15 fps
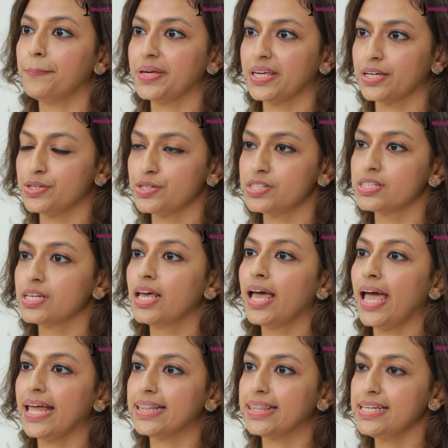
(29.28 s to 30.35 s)
because
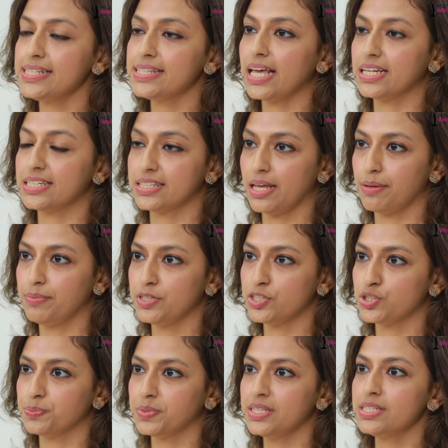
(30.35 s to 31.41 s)
at these
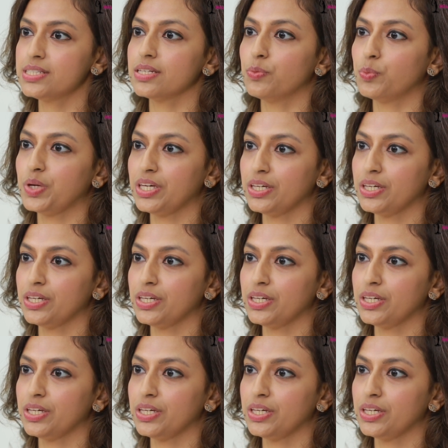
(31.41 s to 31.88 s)
establishments, we